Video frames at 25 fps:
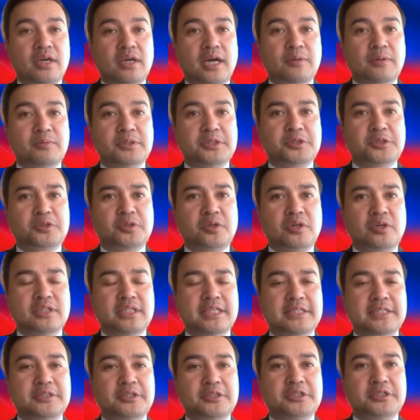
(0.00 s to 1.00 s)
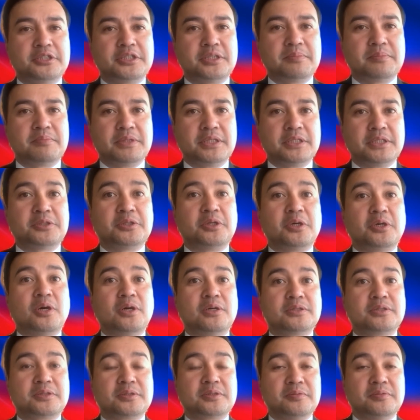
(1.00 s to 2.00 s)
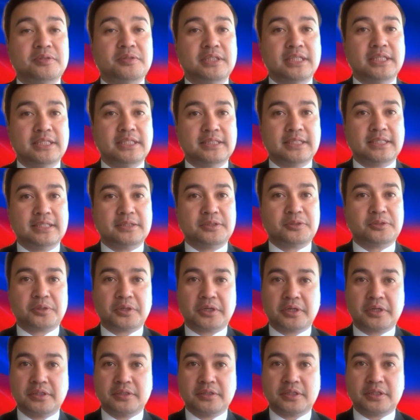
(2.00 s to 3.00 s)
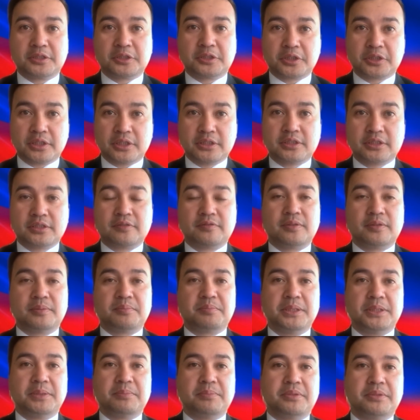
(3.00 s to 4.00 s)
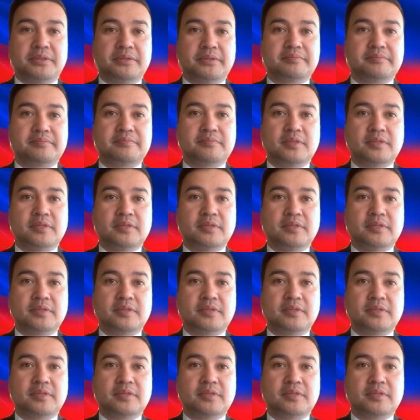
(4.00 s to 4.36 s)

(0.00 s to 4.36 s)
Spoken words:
Our strong leadership is also needed to earn the trust of the people.